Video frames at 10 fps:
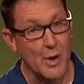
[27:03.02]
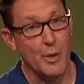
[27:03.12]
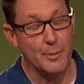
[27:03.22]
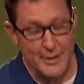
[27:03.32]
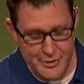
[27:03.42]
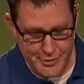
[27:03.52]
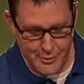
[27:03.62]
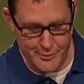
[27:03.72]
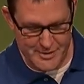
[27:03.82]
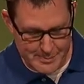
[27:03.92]
I want to be
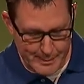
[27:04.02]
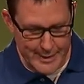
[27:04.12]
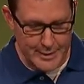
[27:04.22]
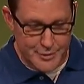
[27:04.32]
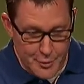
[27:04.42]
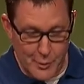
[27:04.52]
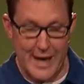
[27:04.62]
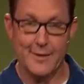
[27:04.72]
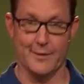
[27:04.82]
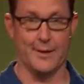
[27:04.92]
sure to speak
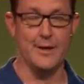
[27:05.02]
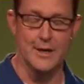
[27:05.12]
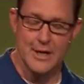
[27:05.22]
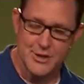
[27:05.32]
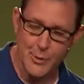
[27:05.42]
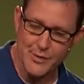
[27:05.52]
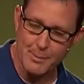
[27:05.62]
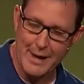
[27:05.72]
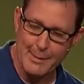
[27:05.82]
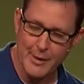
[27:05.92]
directly to what the
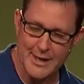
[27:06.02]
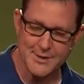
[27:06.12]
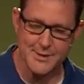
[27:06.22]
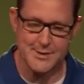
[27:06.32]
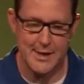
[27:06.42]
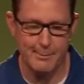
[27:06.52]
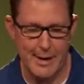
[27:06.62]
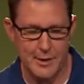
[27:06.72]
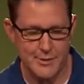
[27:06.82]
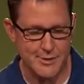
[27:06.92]
Bible has to say
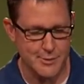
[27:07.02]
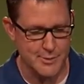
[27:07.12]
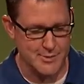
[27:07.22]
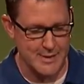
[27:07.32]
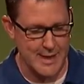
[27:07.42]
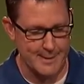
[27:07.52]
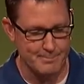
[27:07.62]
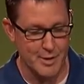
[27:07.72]
about suicide.